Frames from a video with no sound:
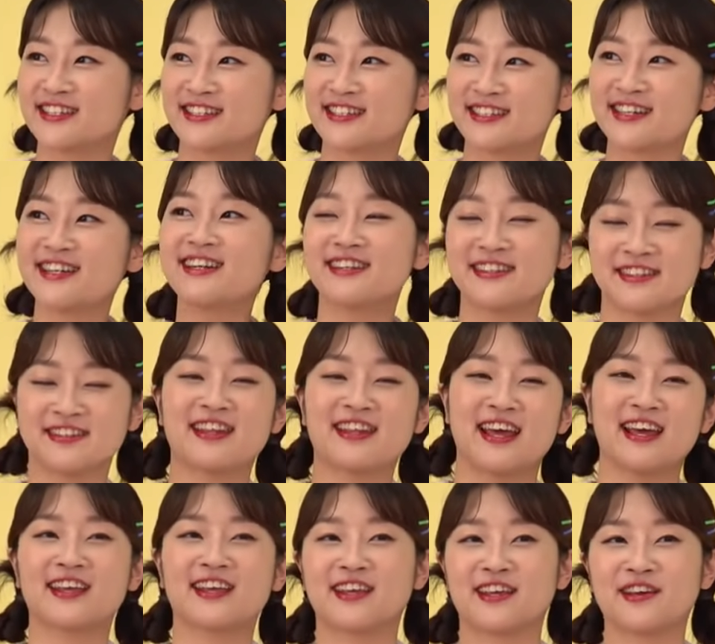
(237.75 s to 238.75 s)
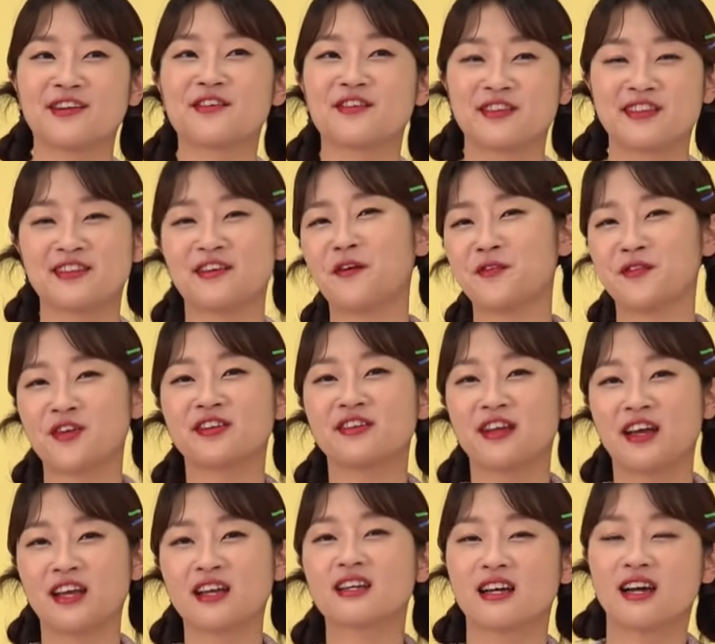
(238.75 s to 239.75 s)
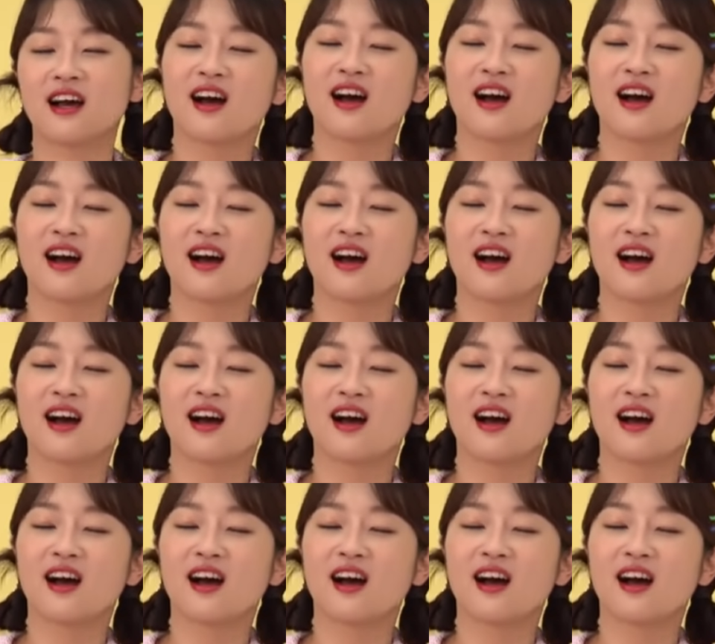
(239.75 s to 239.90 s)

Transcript: Good? Thank you. Oh, they're like,